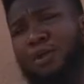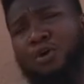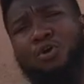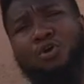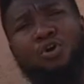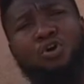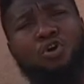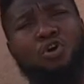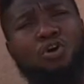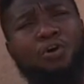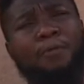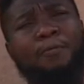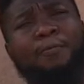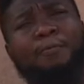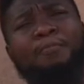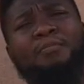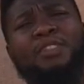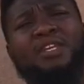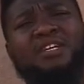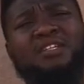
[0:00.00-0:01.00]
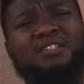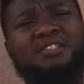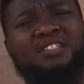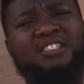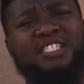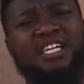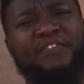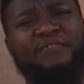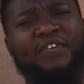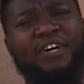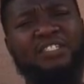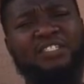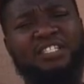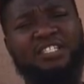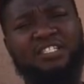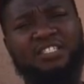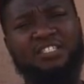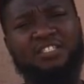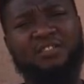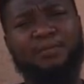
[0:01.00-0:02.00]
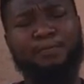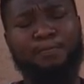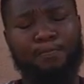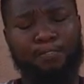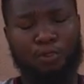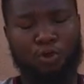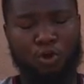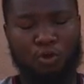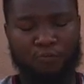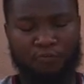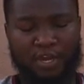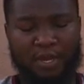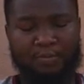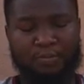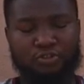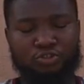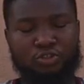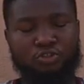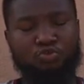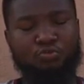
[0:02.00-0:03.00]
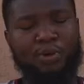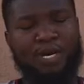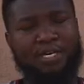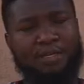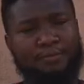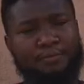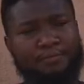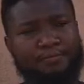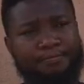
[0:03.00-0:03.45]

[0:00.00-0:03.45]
or disadvantages of chemistry to man.